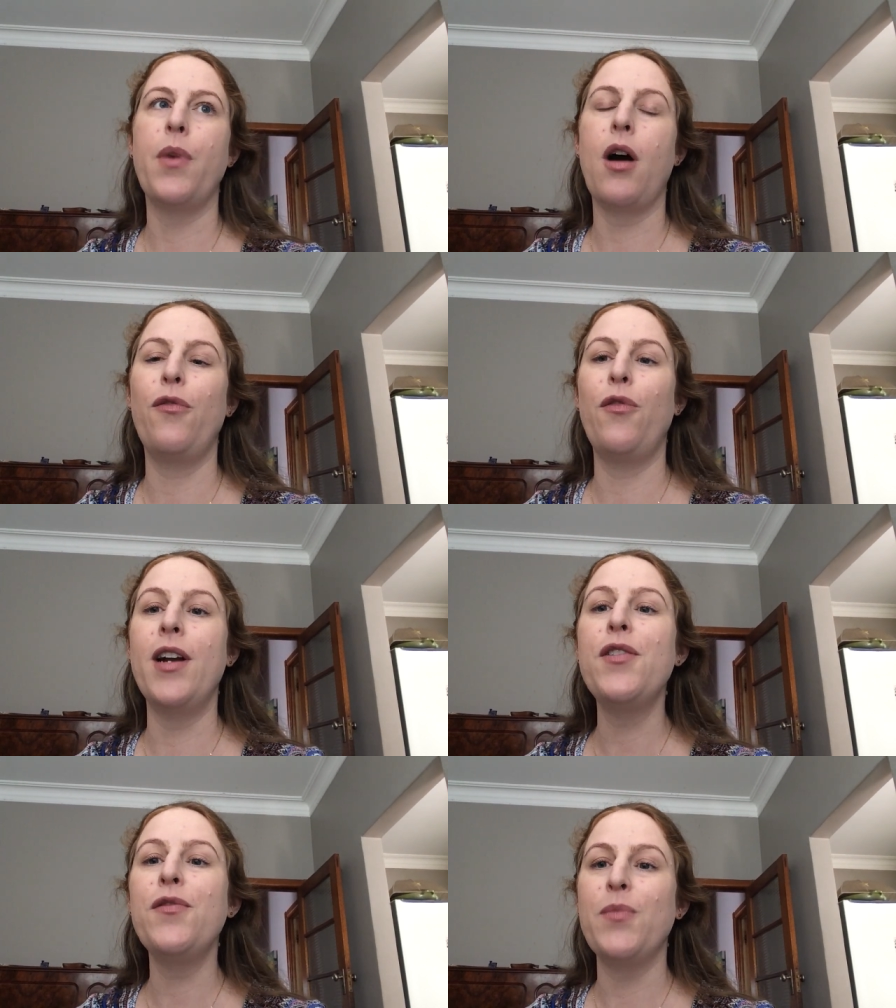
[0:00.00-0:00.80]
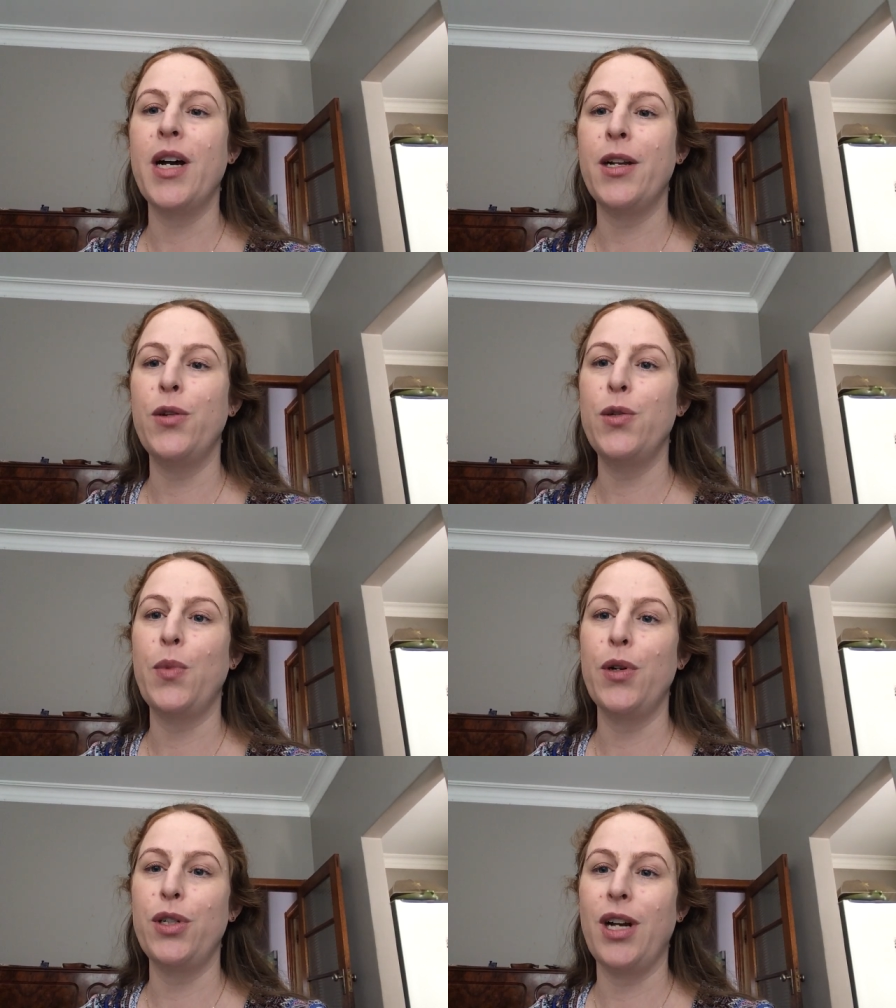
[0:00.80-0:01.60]
a friend of mine who
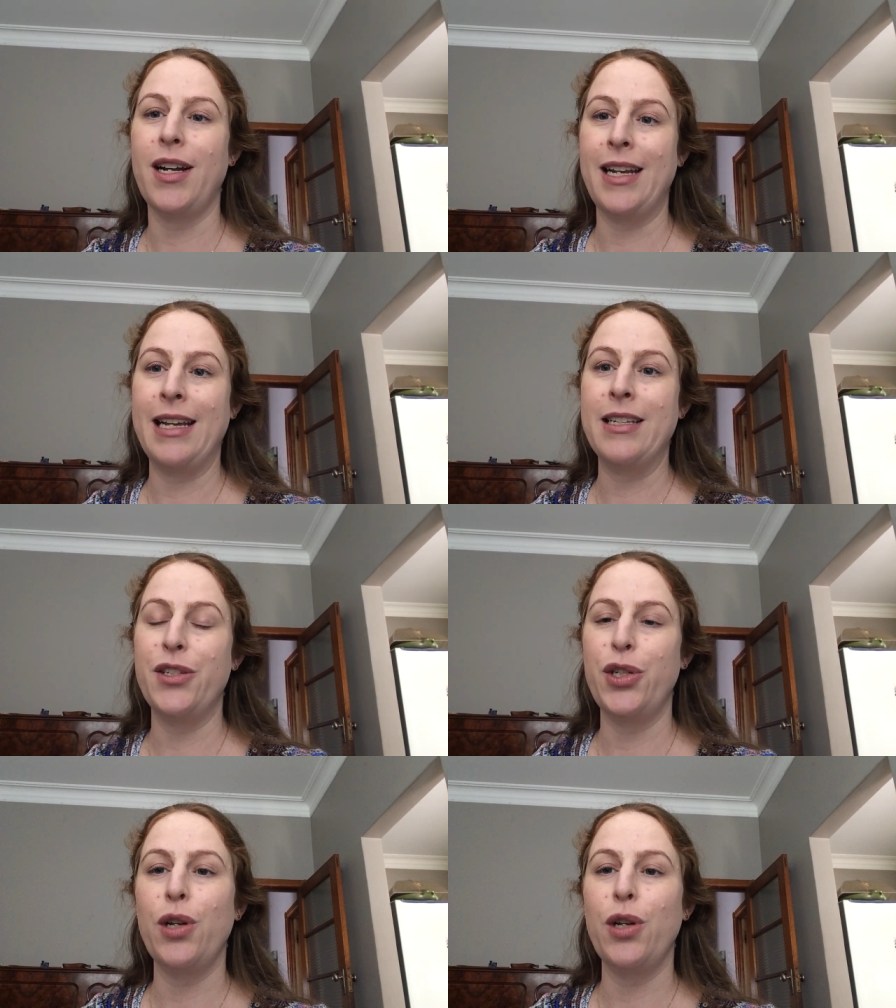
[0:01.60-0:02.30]
spoke Chinese,